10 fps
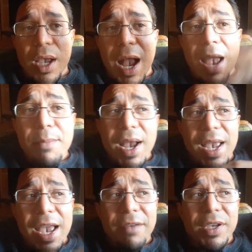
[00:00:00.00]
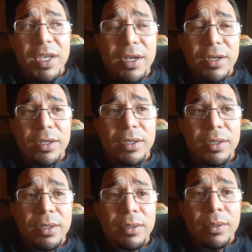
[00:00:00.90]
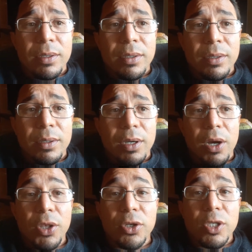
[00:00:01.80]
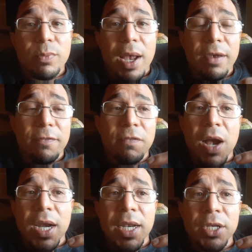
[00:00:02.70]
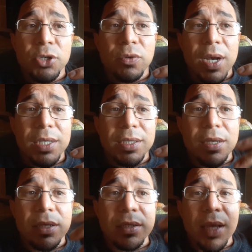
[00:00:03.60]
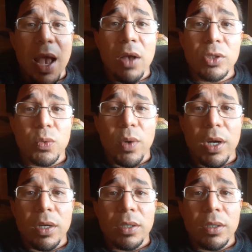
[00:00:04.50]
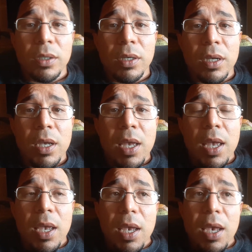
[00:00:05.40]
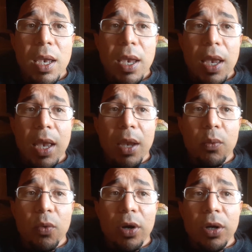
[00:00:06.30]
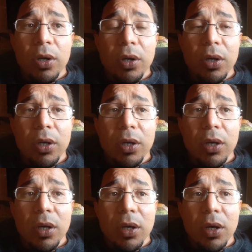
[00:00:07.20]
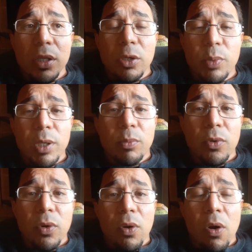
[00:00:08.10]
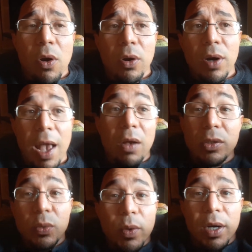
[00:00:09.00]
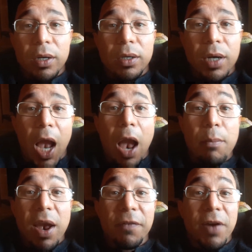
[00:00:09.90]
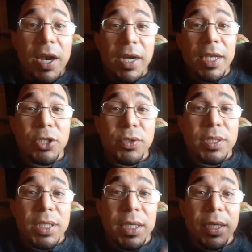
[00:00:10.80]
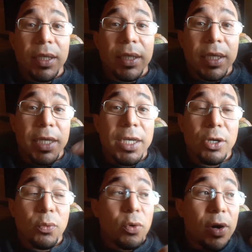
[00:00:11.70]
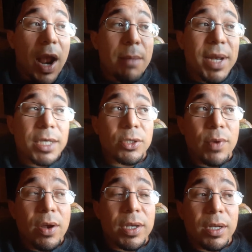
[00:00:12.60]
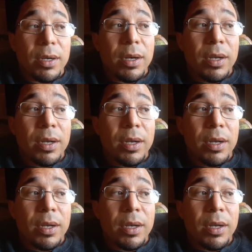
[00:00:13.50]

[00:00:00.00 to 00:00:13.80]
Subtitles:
I might have here, others might find interesting elsewhere. And where other people are elsewhere, I might find interesting here where I'm not surrounded